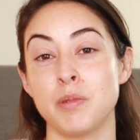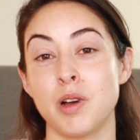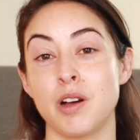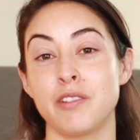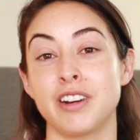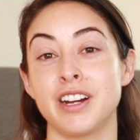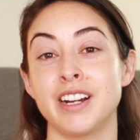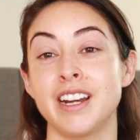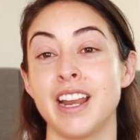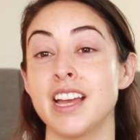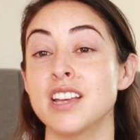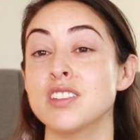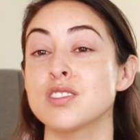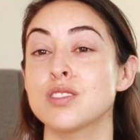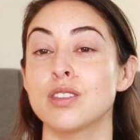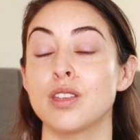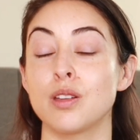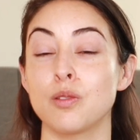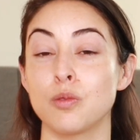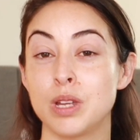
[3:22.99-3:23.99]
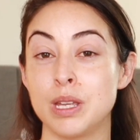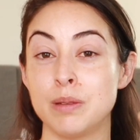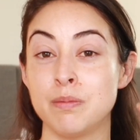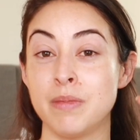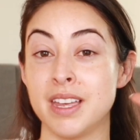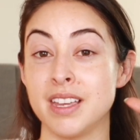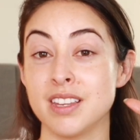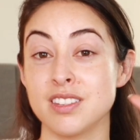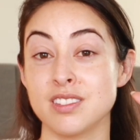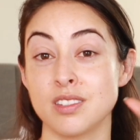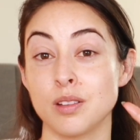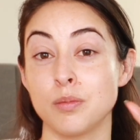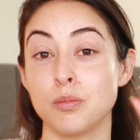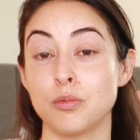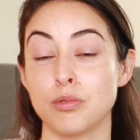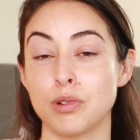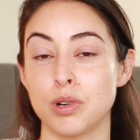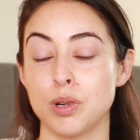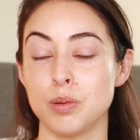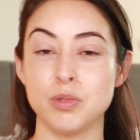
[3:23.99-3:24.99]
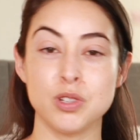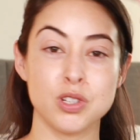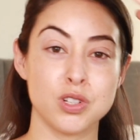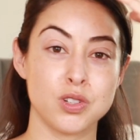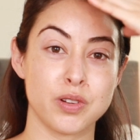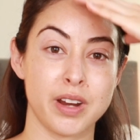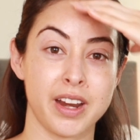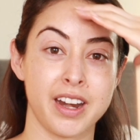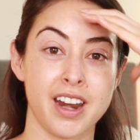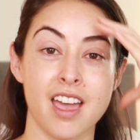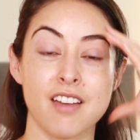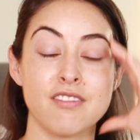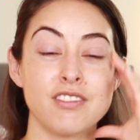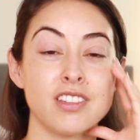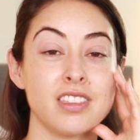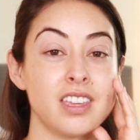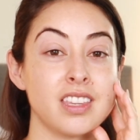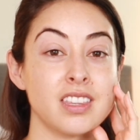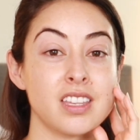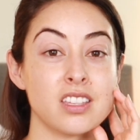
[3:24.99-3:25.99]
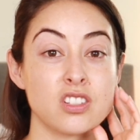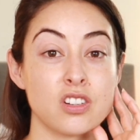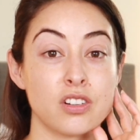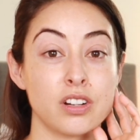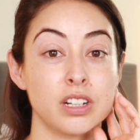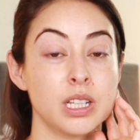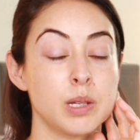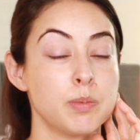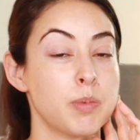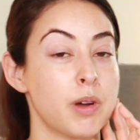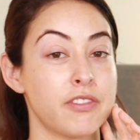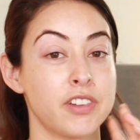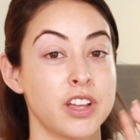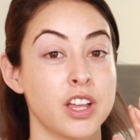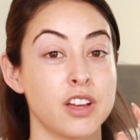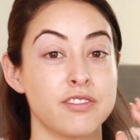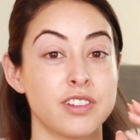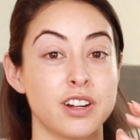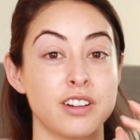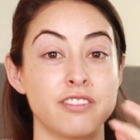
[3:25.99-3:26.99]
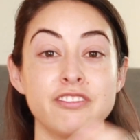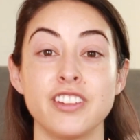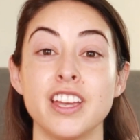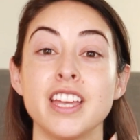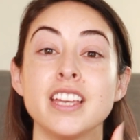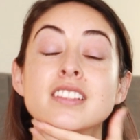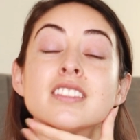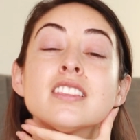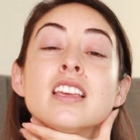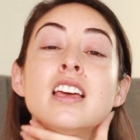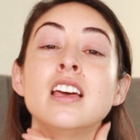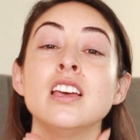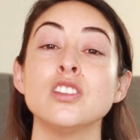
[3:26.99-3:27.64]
of our neck so that we make some room to drain everything that's currently puffing off our face